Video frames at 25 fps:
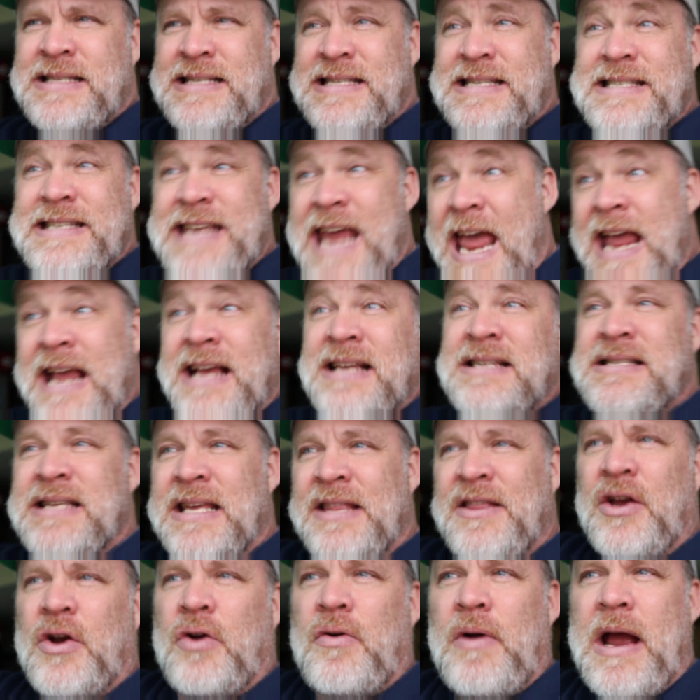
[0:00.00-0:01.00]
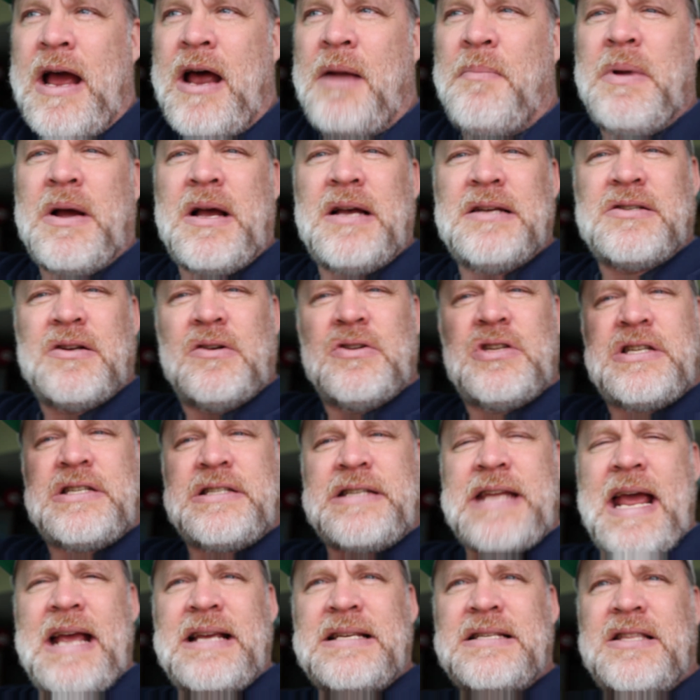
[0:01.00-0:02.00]
stakes in the ground because those
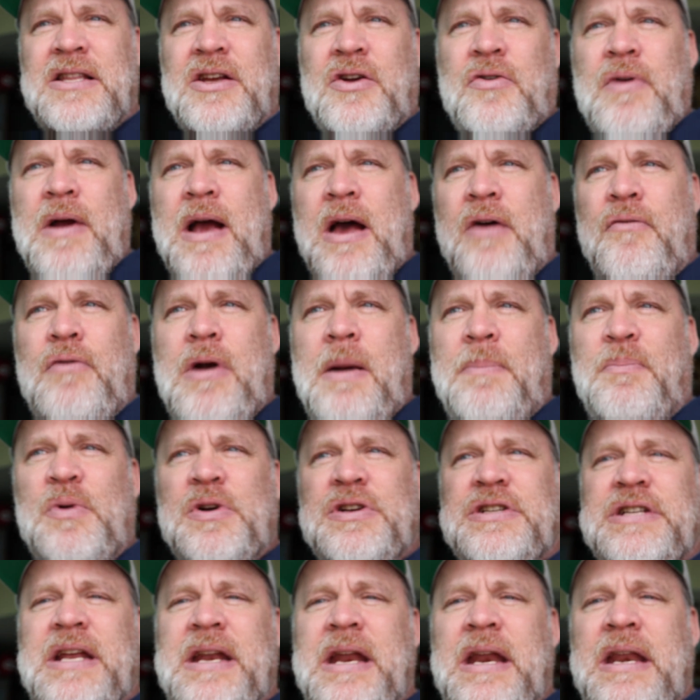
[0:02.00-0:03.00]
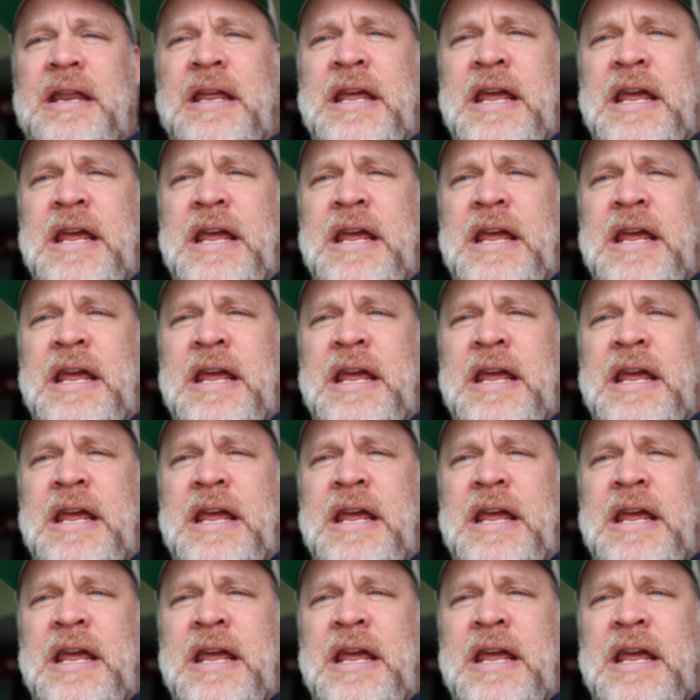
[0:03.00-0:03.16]
stakes in the ground represented